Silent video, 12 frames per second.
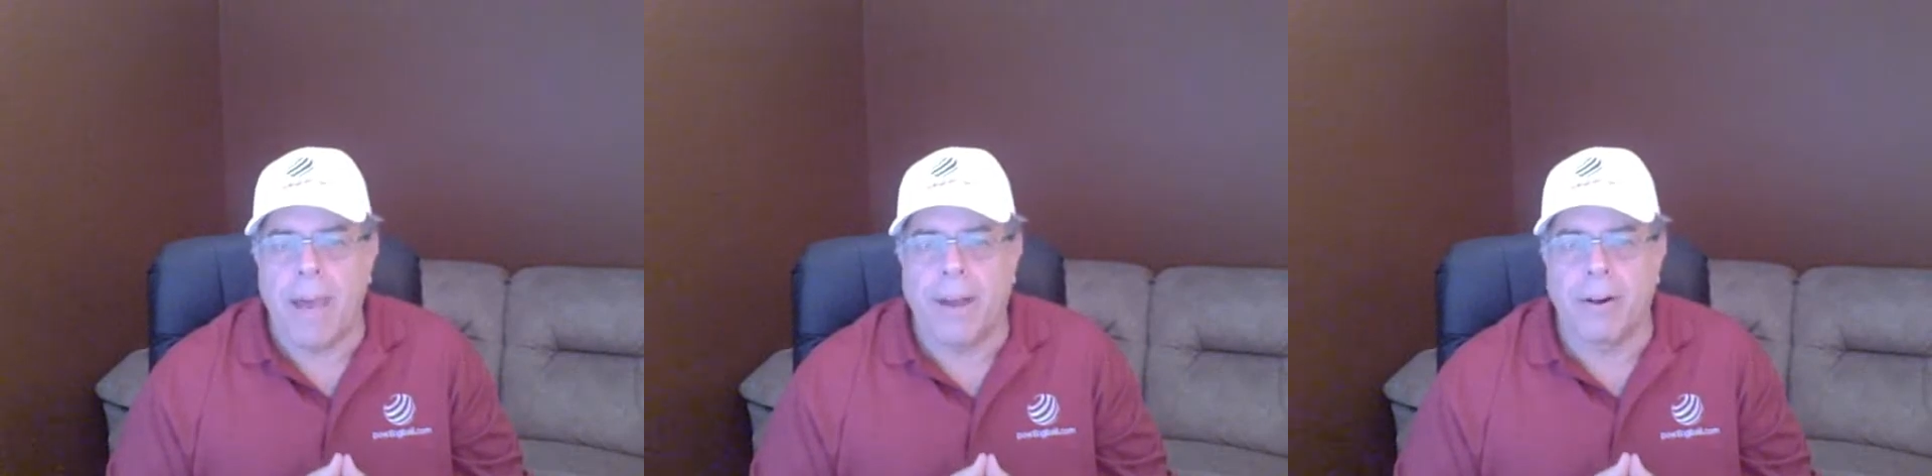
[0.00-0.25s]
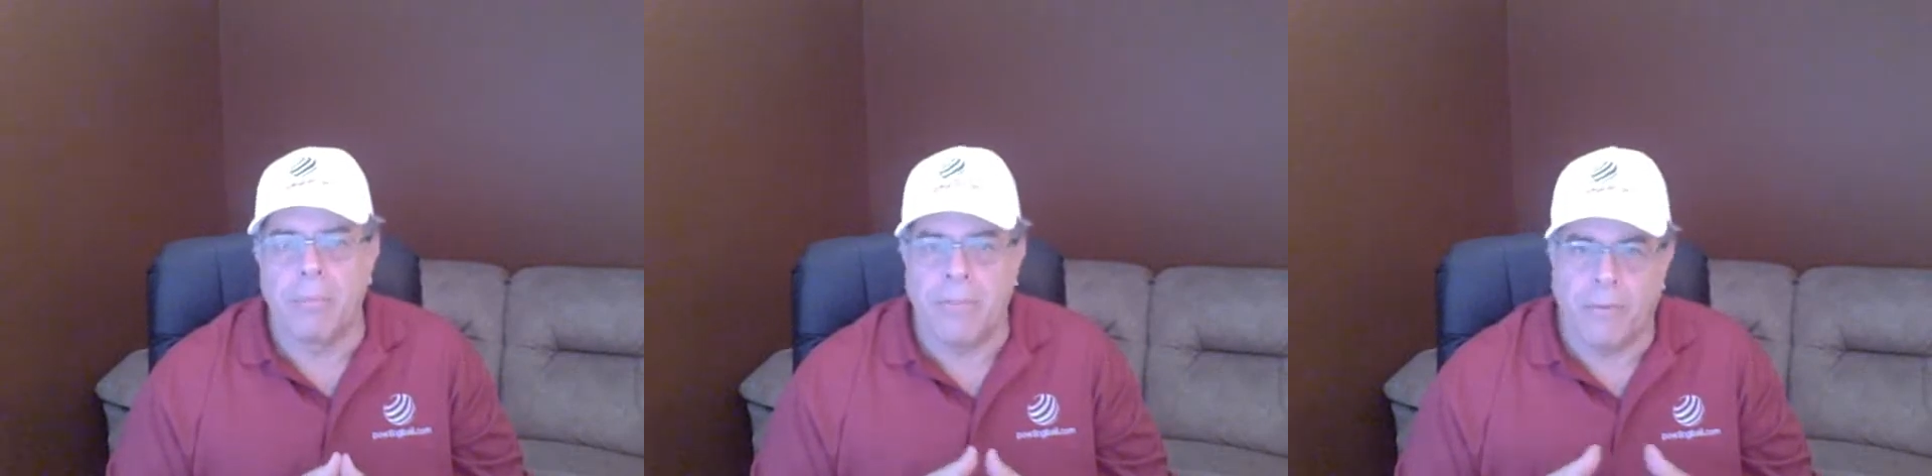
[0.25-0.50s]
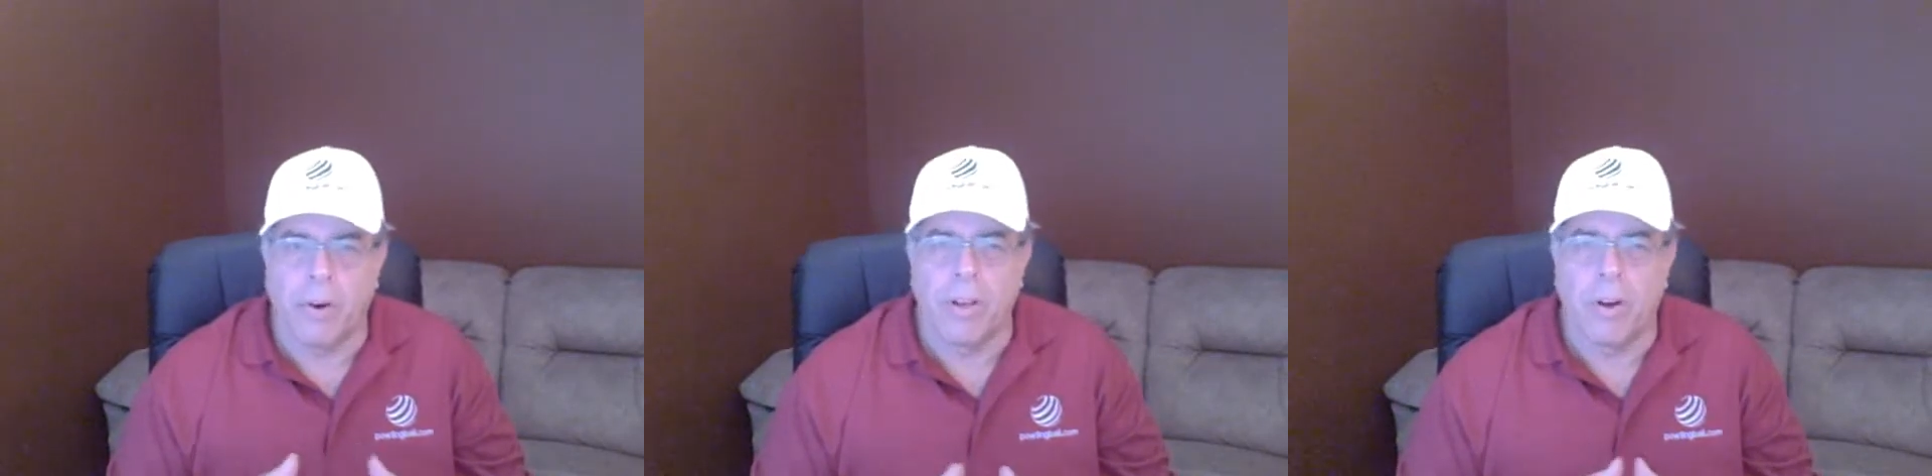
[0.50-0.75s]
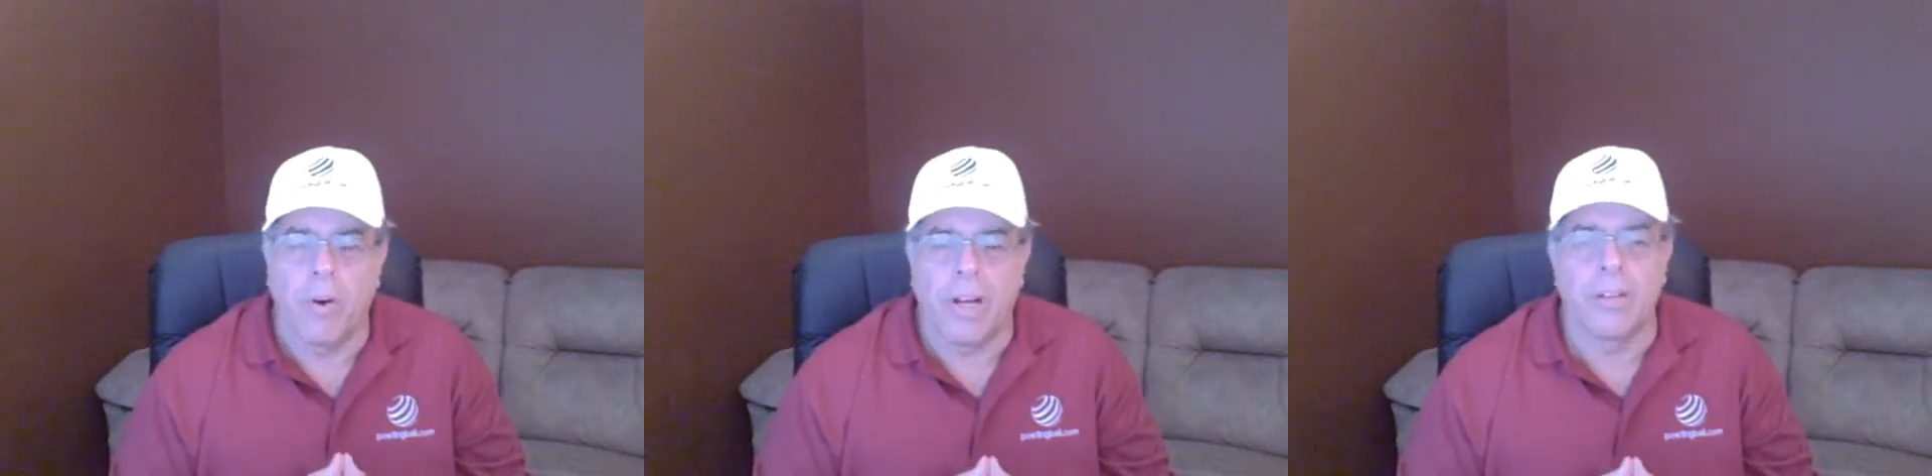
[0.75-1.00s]
pattern before
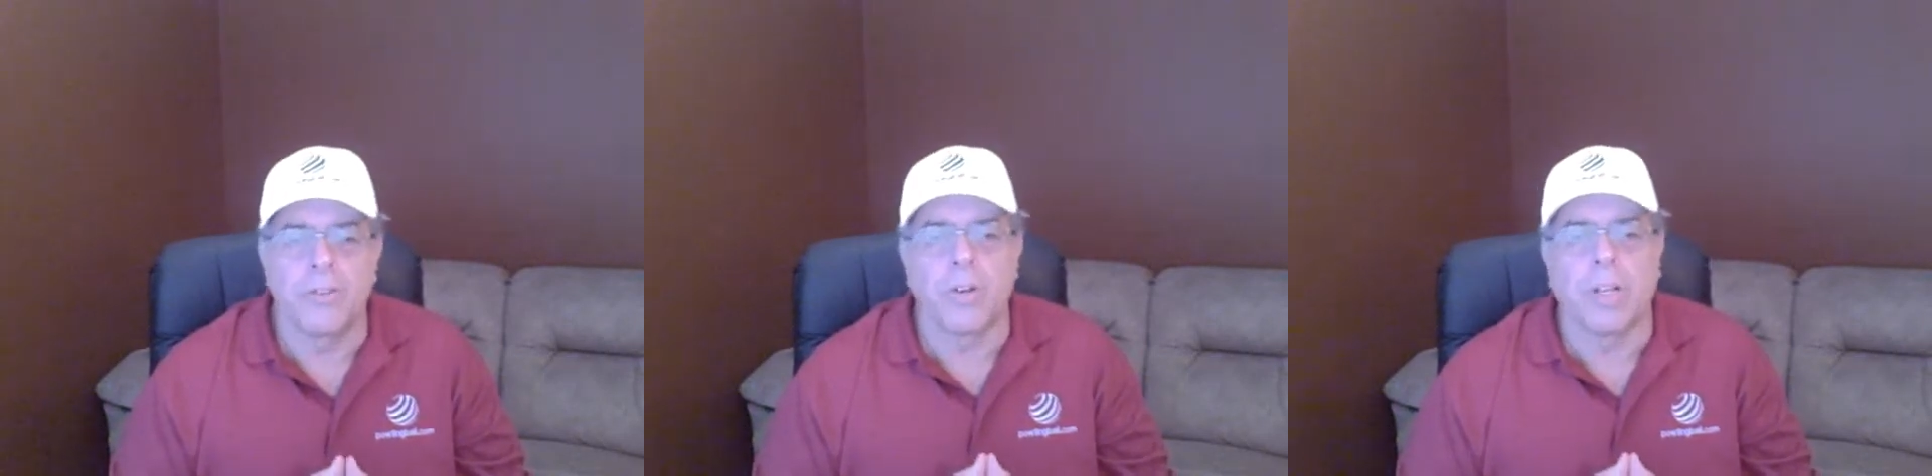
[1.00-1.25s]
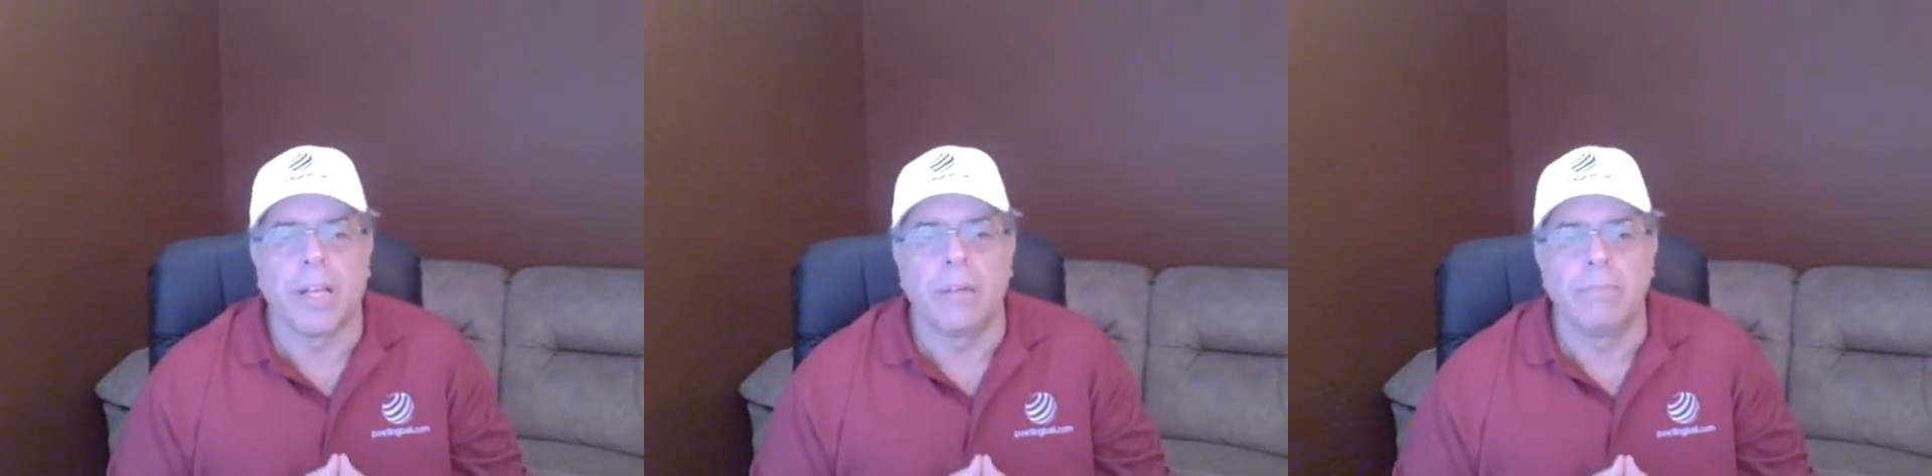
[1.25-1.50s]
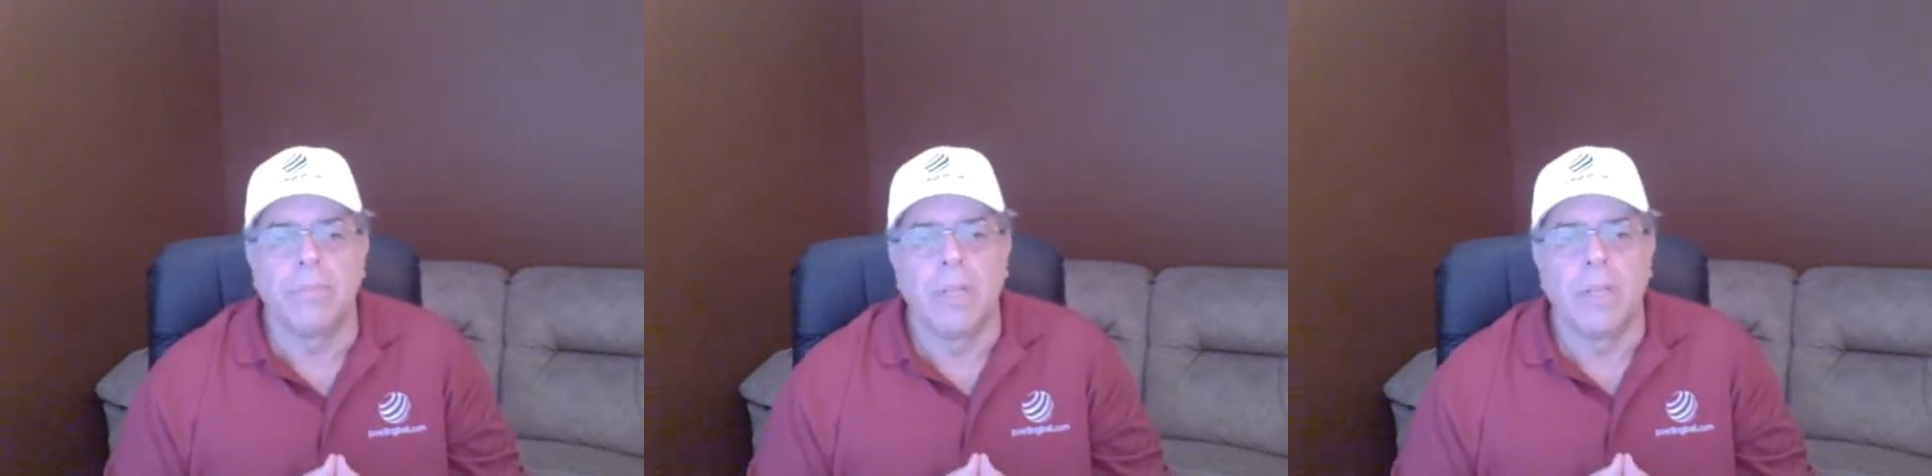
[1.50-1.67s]
you go in and drill it.